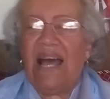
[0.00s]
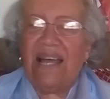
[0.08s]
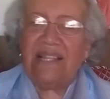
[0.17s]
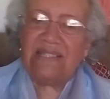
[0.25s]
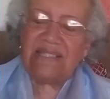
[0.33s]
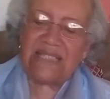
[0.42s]

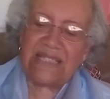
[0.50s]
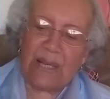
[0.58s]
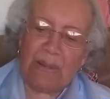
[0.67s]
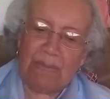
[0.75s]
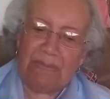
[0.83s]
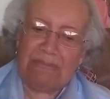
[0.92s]
and
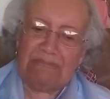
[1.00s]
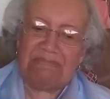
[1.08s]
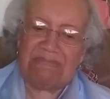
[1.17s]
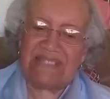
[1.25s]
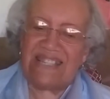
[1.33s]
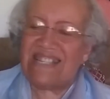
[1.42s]
some
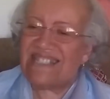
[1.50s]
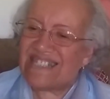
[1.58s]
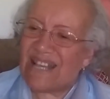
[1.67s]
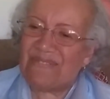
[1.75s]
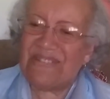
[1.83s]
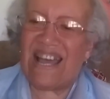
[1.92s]

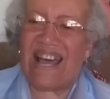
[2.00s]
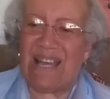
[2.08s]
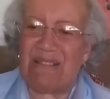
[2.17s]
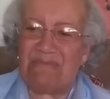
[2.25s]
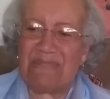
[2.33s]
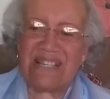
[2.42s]
things have
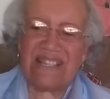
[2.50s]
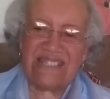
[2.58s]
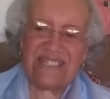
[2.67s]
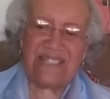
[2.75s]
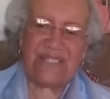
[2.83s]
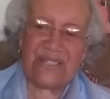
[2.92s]
not,
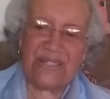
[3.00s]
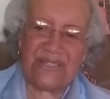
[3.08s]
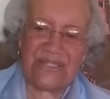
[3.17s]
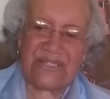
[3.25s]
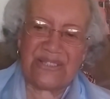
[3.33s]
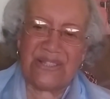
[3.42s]
because the
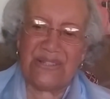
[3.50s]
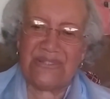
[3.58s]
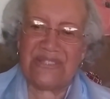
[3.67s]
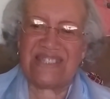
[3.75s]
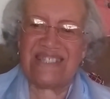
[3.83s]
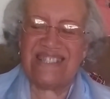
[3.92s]
church
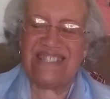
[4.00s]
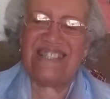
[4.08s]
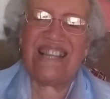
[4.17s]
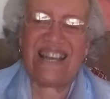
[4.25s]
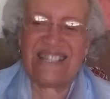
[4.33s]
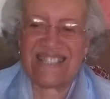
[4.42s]
chose
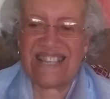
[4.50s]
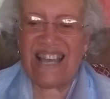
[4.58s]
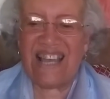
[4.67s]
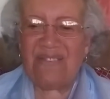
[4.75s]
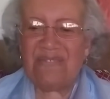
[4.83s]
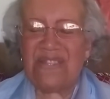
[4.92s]
not
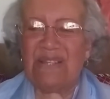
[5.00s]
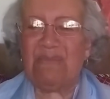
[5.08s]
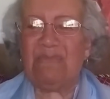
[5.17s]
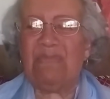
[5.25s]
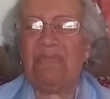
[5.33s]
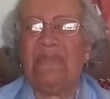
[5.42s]
to have
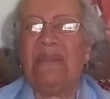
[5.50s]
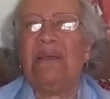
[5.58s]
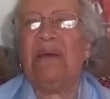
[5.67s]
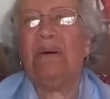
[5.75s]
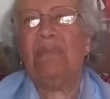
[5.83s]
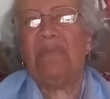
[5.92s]
them.
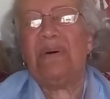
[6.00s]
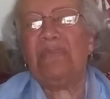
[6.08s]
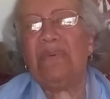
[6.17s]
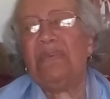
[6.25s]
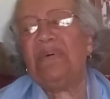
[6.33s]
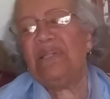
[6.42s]

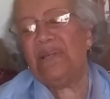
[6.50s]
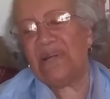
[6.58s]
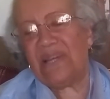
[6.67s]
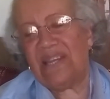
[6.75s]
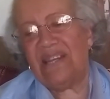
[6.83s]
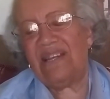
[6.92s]
But we were
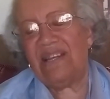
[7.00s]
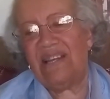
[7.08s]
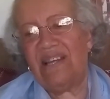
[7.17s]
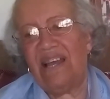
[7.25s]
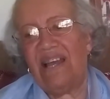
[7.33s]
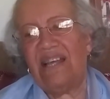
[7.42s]

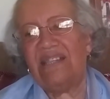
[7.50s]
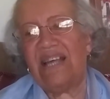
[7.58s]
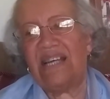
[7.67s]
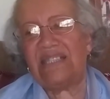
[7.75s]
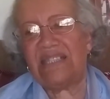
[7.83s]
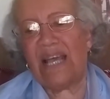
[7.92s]
looking,
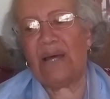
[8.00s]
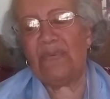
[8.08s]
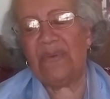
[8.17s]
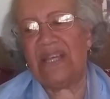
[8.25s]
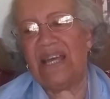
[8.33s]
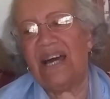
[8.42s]
and that's
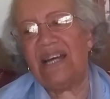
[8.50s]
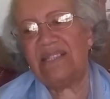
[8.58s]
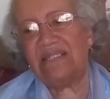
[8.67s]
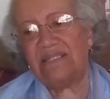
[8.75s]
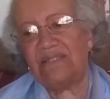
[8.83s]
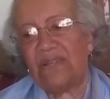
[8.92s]
how we
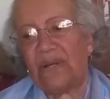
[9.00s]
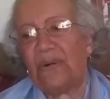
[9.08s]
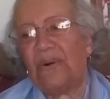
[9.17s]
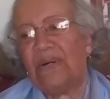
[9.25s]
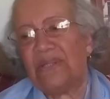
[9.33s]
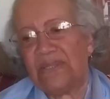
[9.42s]
got
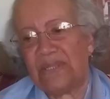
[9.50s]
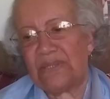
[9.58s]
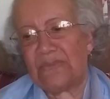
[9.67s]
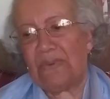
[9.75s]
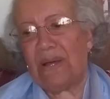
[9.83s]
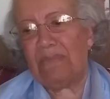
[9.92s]
called
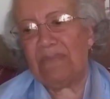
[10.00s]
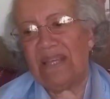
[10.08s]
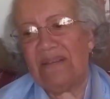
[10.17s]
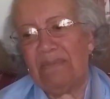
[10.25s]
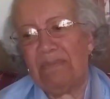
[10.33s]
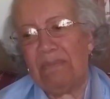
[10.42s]
to
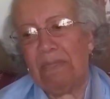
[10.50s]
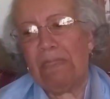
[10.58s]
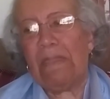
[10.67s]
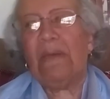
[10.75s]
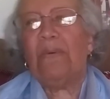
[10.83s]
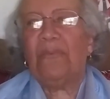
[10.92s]
Swami.
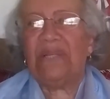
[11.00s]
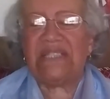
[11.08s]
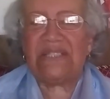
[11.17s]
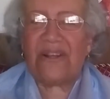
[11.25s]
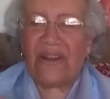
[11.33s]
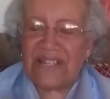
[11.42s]
We
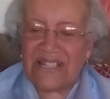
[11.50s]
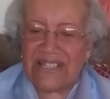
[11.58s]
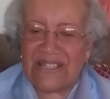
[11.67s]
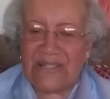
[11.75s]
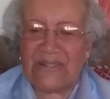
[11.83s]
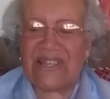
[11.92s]

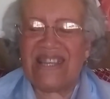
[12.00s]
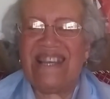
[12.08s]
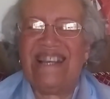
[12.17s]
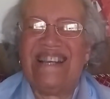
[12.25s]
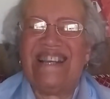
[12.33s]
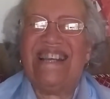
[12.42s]
started
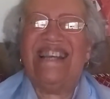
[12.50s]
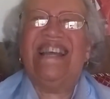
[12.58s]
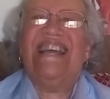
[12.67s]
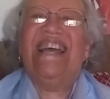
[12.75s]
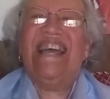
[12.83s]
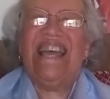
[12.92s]
looking,
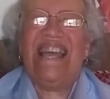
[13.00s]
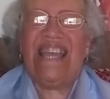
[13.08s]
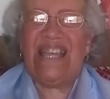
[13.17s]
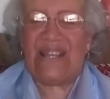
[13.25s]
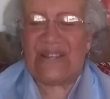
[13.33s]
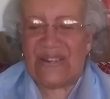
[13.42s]

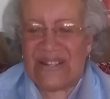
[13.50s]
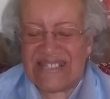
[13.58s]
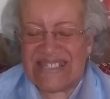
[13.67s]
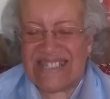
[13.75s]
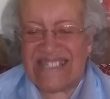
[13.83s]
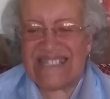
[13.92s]
he
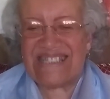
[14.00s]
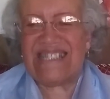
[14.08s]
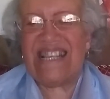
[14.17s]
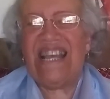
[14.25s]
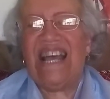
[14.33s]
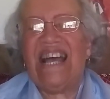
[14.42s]
called us,